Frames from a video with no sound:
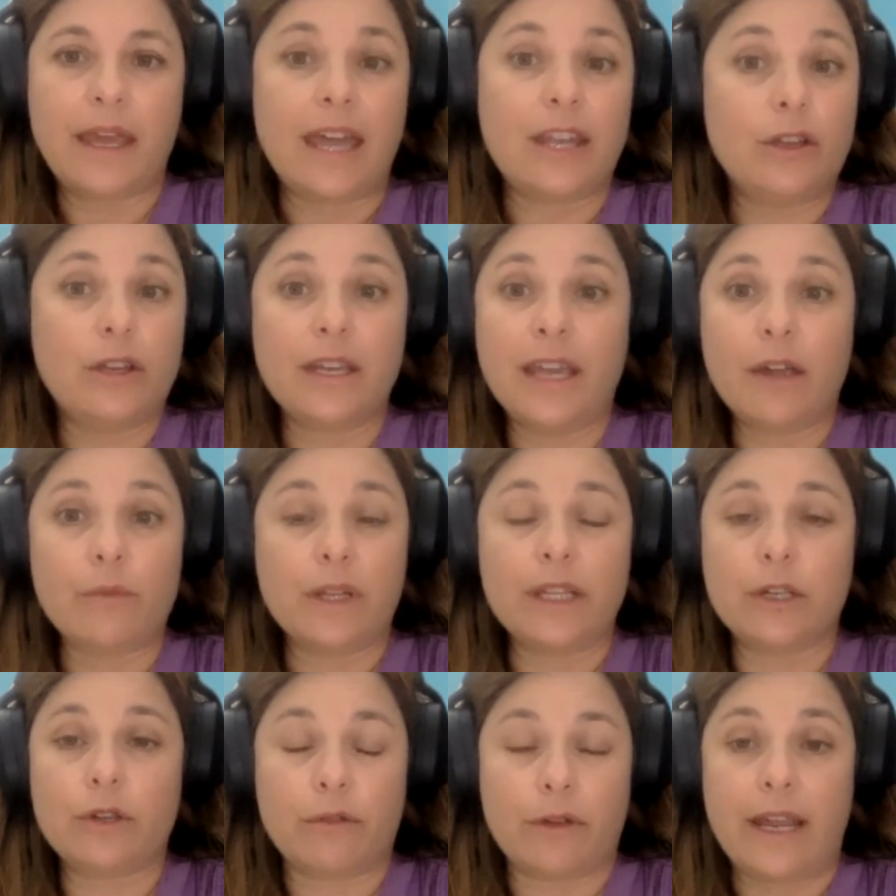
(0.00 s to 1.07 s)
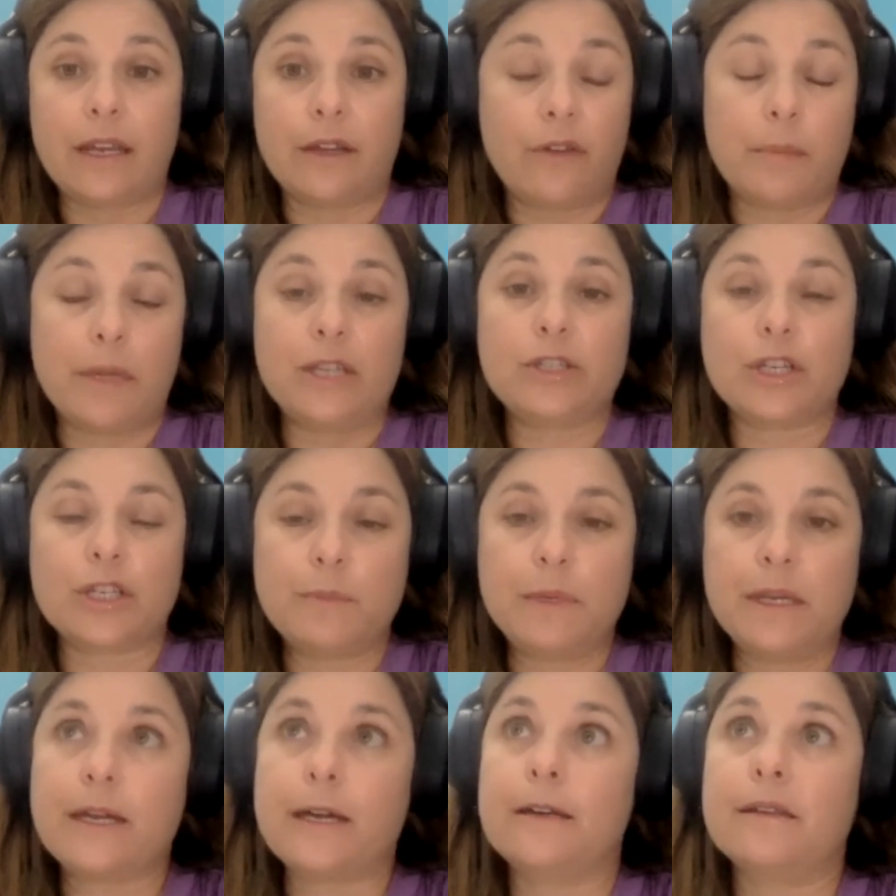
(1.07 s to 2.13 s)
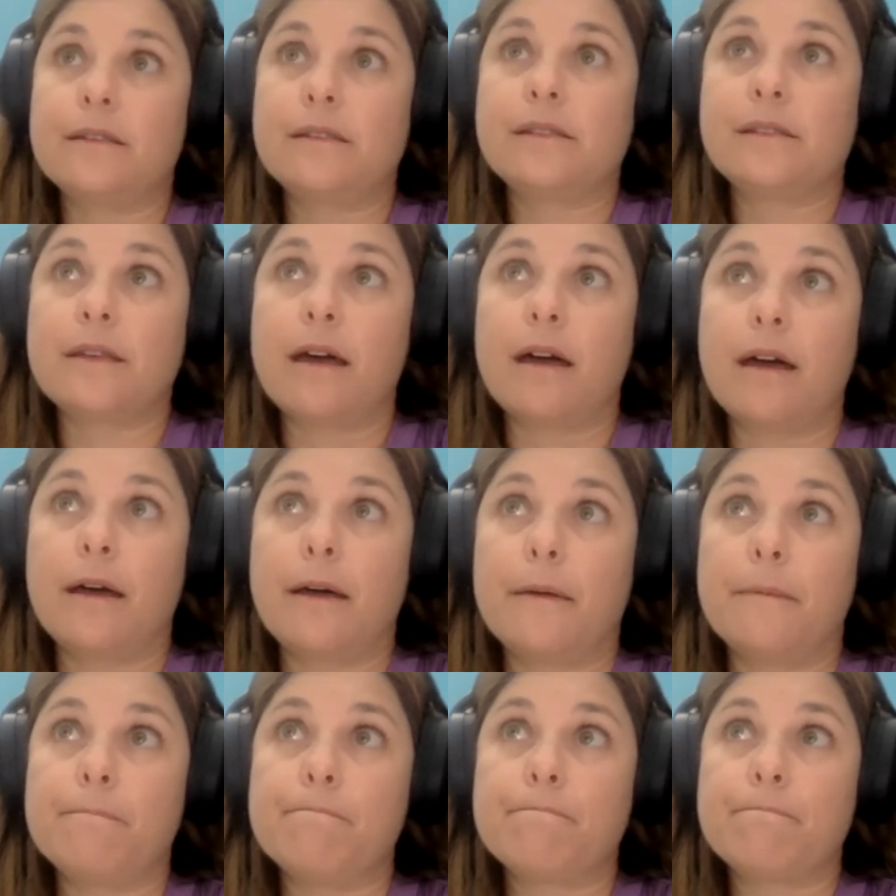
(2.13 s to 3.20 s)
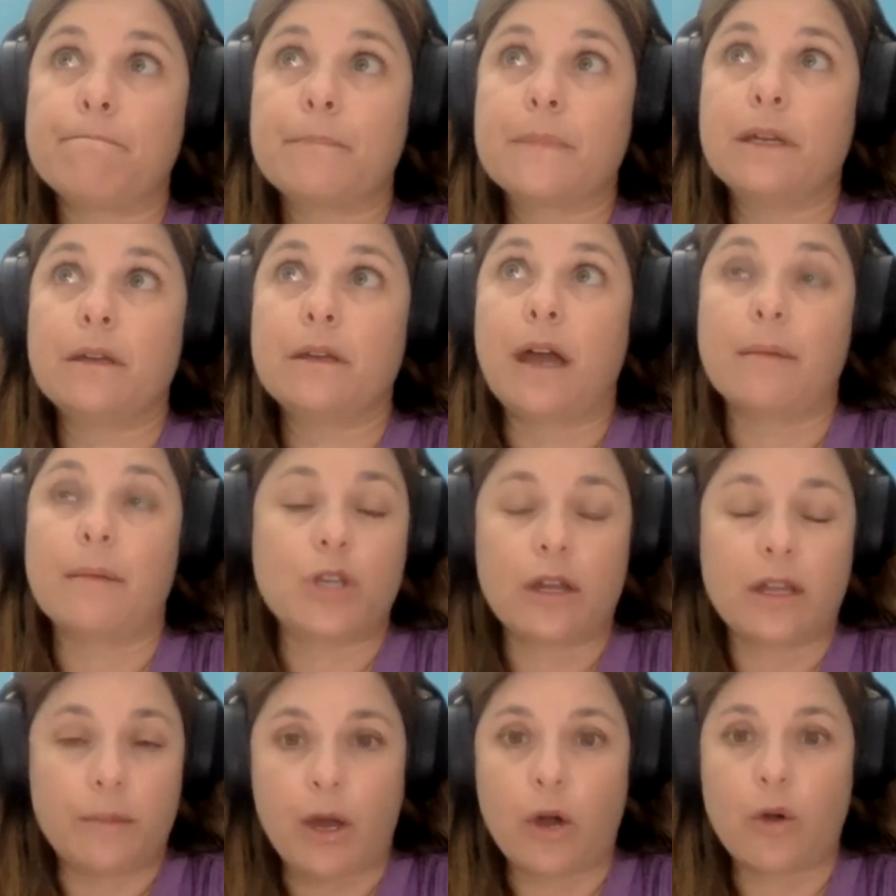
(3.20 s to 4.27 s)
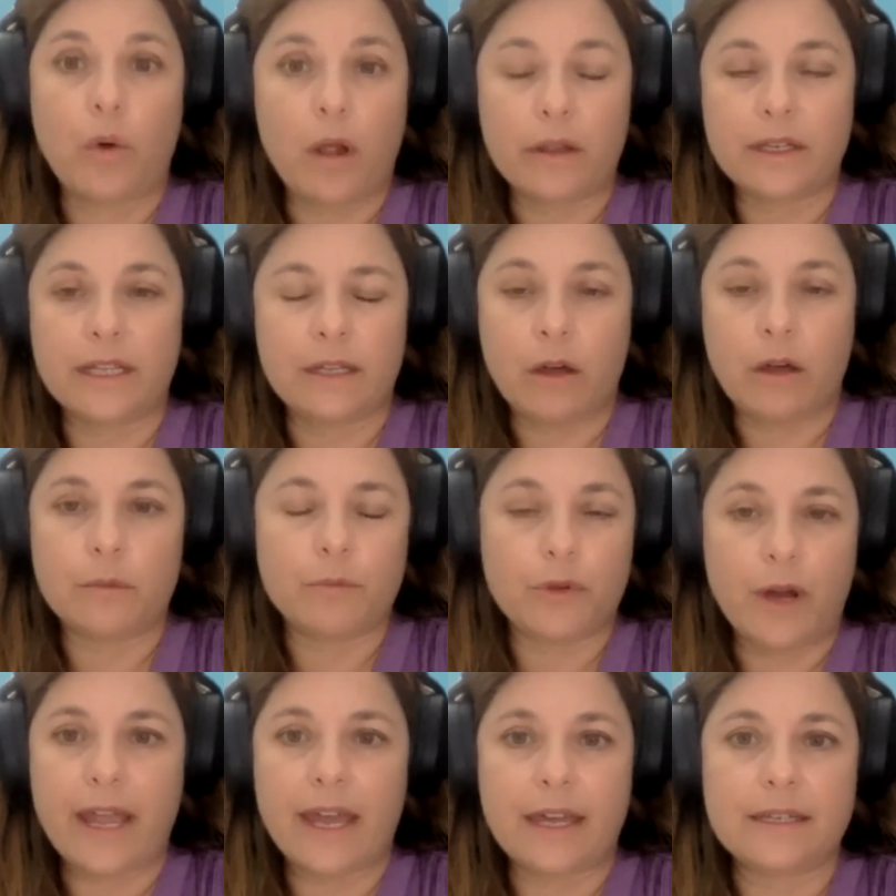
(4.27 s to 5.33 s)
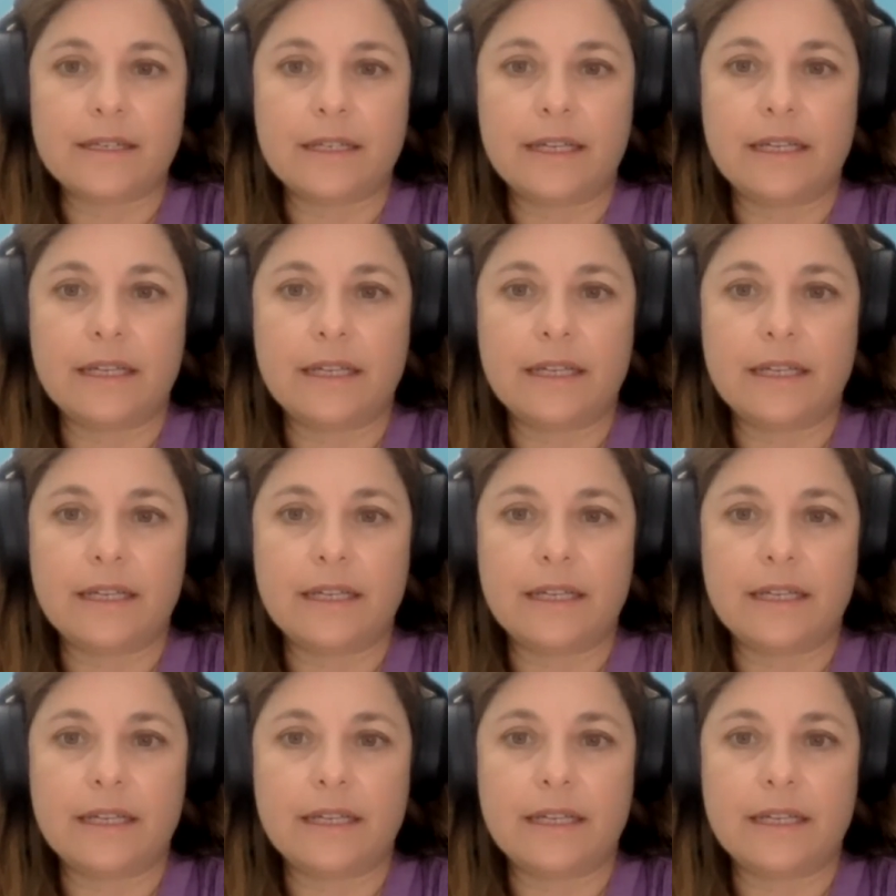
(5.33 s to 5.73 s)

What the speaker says: And you can get really creative. I mean, just because I'm talking about quality and on brand, it